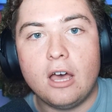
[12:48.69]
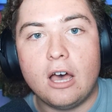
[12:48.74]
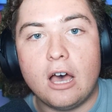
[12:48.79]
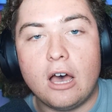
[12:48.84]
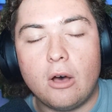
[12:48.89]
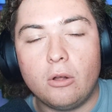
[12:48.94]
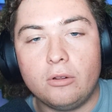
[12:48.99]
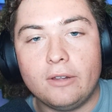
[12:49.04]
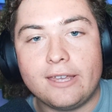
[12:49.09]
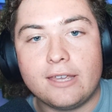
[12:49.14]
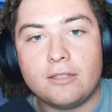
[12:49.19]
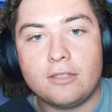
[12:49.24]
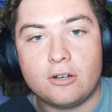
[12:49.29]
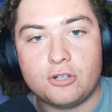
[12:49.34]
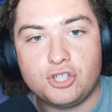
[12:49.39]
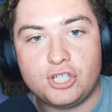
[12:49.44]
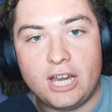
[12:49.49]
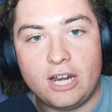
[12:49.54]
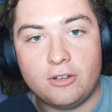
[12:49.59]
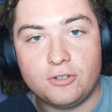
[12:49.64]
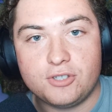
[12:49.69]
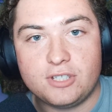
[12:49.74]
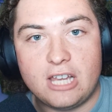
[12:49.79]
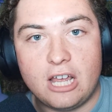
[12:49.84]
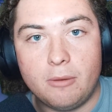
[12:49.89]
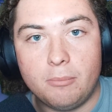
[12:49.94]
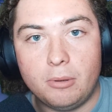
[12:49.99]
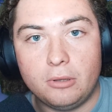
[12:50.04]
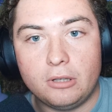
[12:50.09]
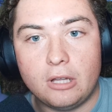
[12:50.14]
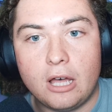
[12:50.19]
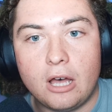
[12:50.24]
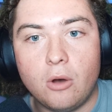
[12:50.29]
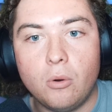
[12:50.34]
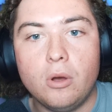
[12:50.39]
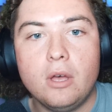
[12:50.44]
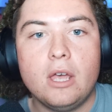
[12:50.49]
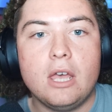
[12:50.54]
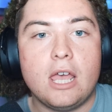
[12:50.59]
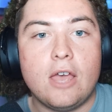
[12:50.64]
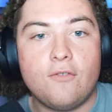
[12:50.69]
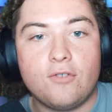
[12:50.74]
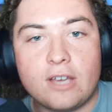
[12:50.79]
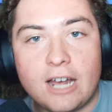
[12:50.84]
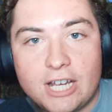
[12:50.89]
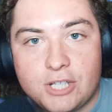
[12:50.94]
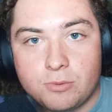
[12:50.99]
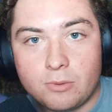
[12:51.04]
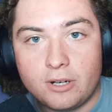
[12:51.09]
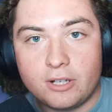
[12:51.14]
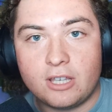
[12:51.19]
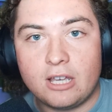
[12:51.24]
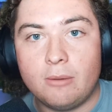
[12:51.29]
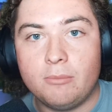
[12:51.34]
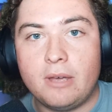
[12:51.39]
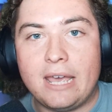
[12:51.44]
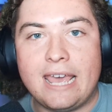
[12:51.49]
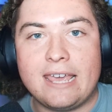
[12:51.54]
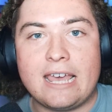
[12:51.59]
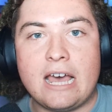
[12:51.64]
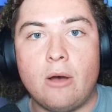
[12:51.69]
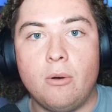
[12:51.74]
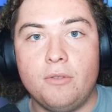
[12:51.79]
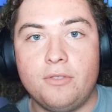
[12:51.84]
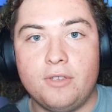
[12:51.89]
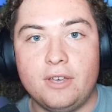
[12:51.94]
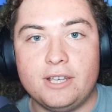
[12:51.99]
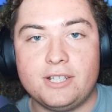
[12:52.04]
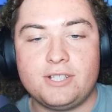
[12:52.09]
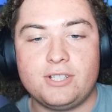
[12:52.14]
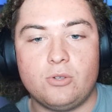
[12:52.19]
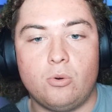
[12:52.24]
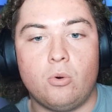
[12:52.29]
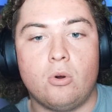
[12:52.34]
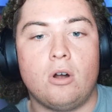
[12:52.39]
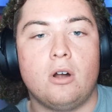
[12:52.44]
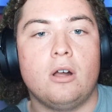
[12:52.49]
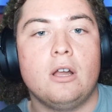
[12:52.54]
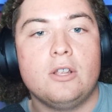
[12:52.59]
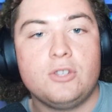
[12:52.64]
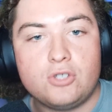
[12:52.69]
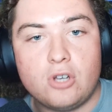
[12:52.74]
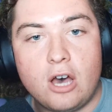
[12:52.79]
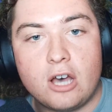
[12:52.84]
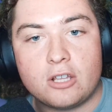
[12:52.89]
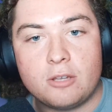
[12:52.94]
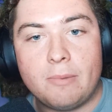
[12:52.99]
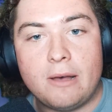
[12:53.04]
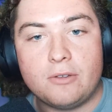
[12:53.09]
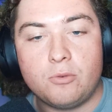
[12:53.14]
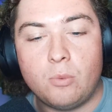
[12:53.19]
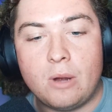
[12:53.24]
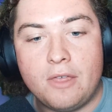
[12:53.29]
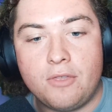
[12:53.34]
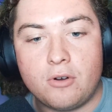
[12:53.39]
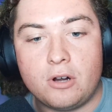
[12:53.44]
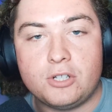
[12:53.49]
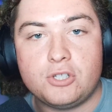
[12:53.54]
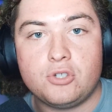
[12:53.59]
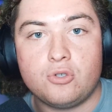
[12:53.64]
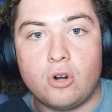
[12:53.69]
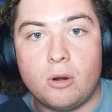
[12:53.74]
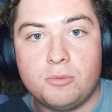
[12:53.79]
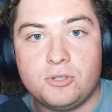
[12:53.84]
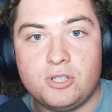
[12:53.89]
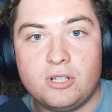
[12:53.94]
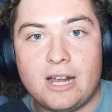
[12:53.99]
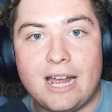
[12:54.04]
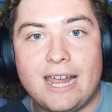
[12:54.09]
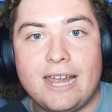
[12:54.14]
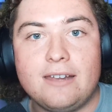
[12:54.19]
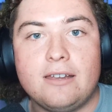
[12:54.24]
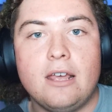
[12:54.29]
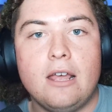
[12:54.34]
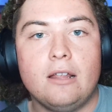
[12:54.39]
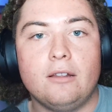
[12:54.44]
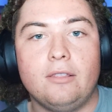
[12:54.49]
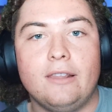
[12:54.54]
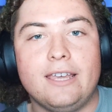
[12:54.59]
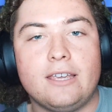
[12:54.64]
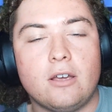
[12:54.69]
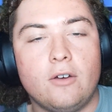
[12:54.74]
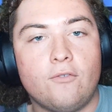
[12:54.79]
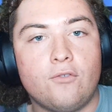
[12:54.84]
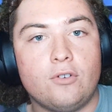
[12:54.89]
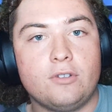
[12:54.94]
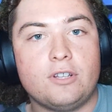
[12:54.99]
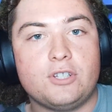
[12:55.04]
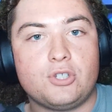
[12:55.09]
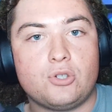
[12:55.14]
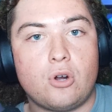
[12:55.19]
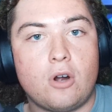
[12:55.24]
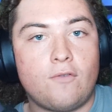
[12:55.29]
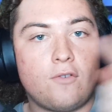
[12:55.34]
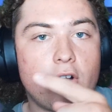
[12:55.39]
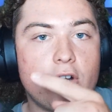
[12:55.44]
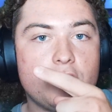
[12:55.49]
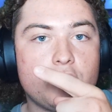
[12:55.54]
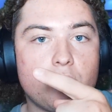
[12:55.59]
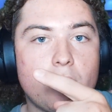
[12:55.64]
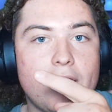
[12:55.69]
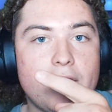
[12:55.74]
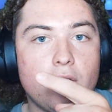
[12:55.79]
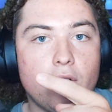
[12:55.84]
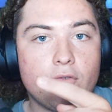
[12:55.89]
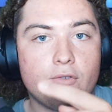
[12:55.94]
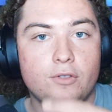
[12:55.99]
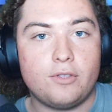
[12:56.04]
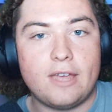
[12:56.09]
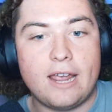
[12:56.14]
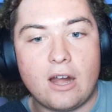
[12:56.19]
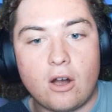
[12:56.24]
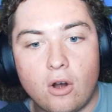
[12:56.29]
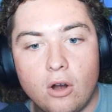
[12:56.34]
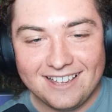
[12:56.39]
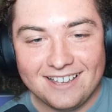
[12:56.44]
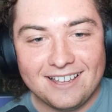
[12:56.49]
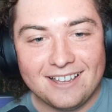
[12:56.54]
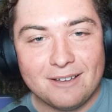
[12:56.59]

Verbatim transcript: Uh, I'll link their channels down below. If you guys want to come hang out with us or talk about weather on Storms United, link up for the server is right over there.